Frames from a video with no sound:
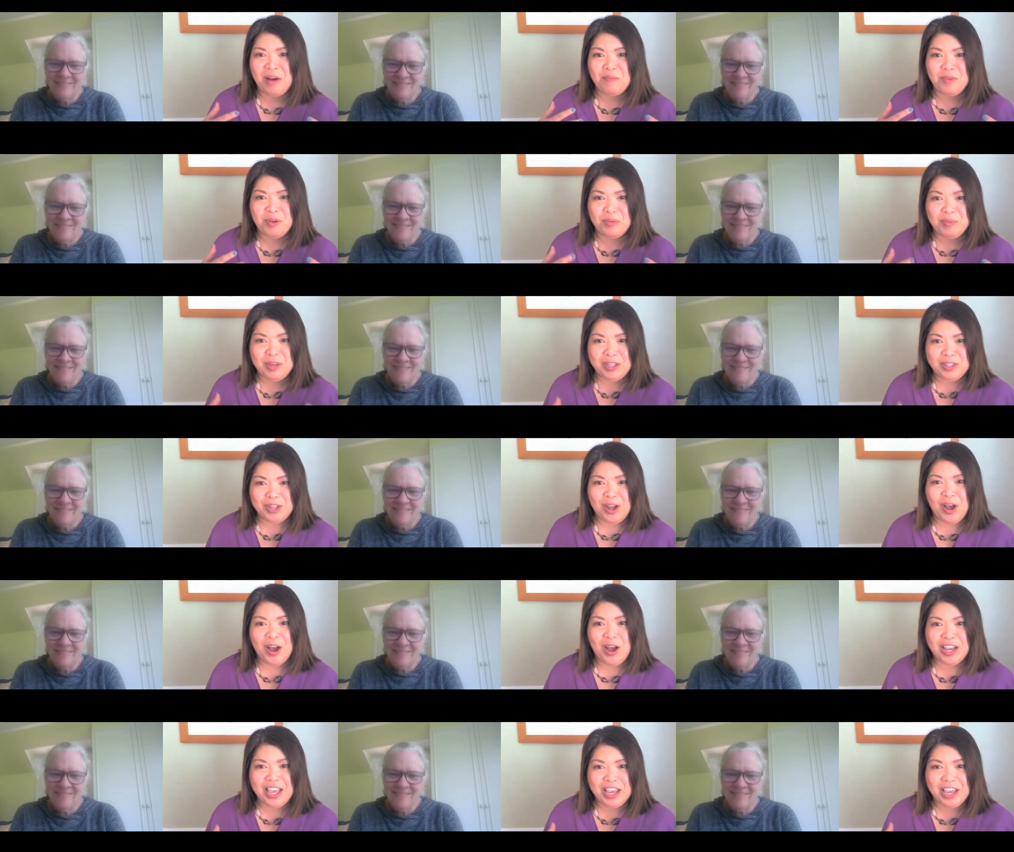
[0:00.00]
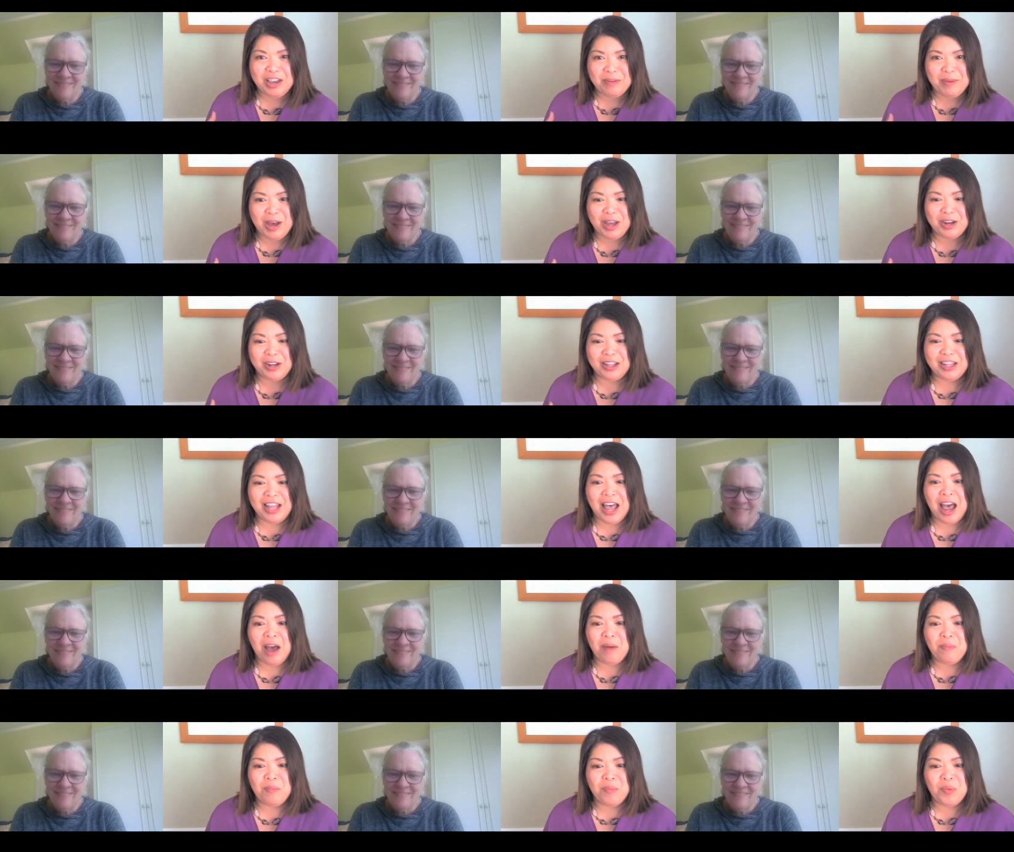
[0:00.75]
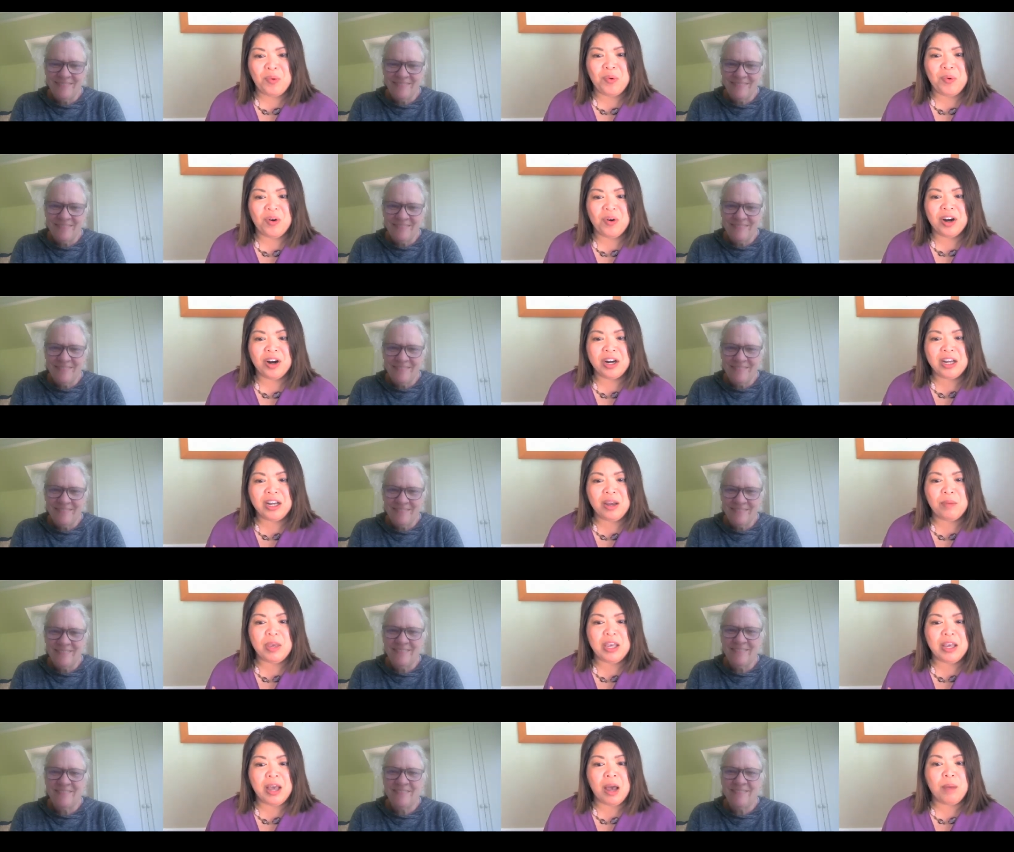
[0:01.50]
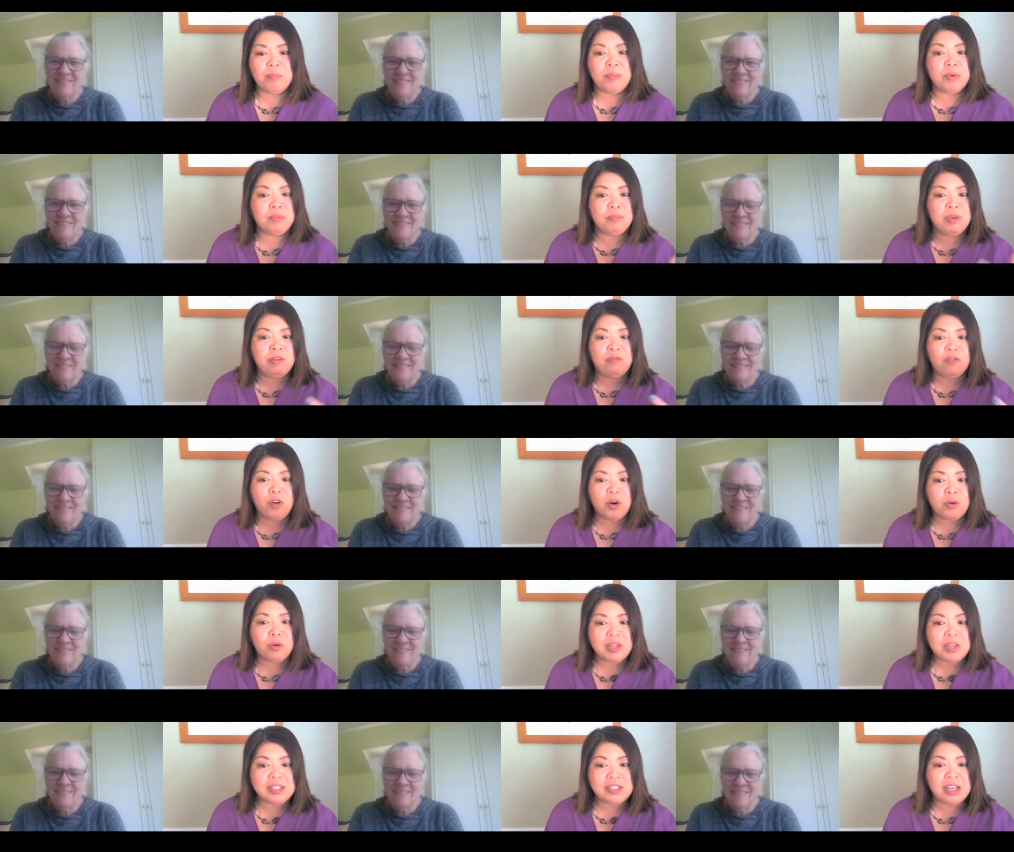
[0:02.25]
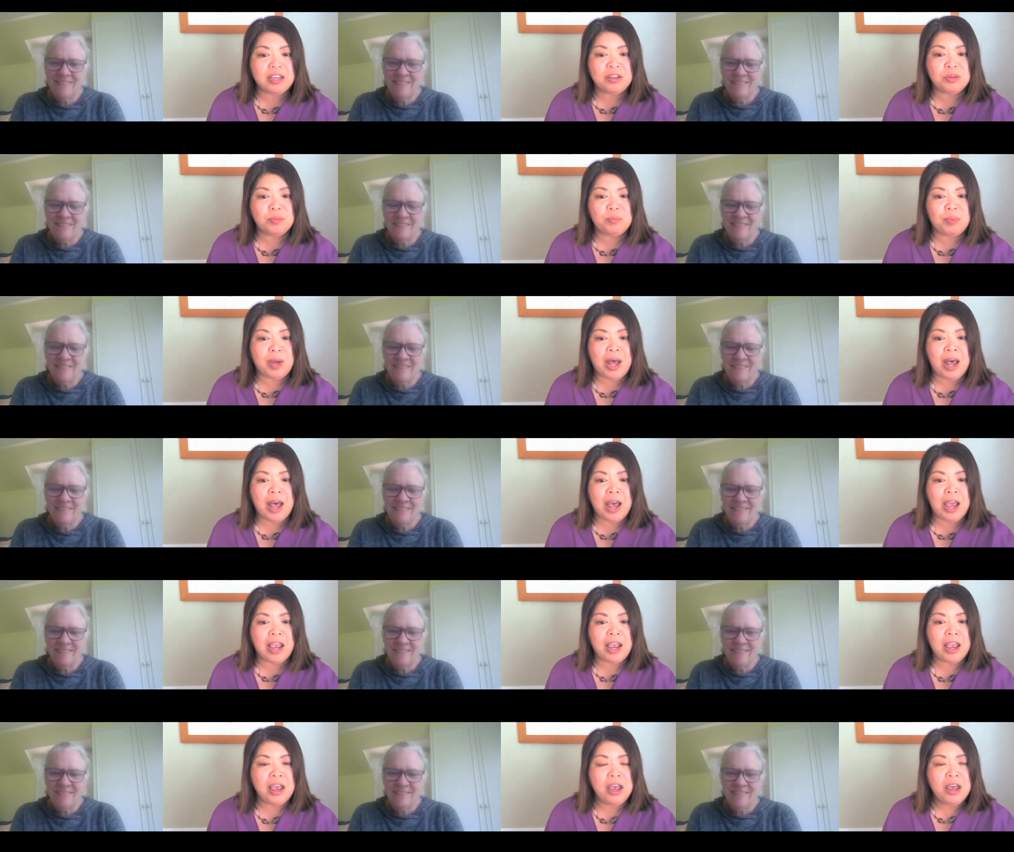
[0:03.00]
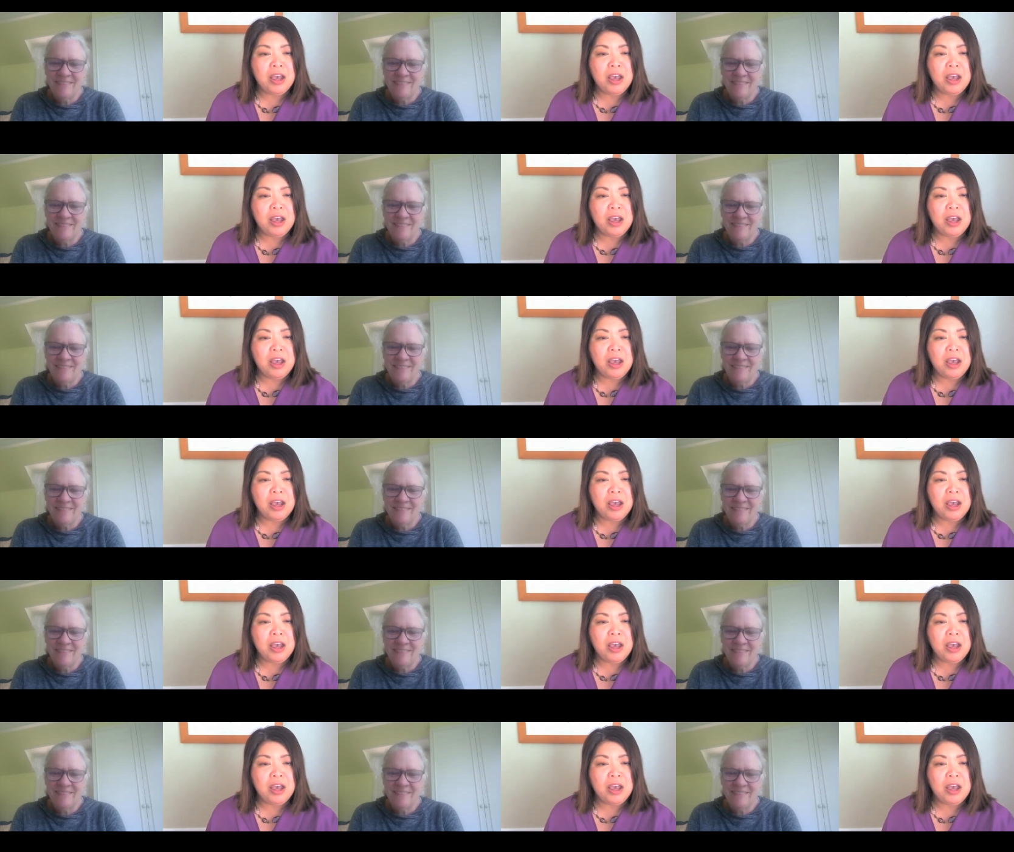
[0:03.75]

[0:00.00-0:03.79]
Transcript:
Speaker 1: we'll be talking about a lot more coming up but before we say goodbye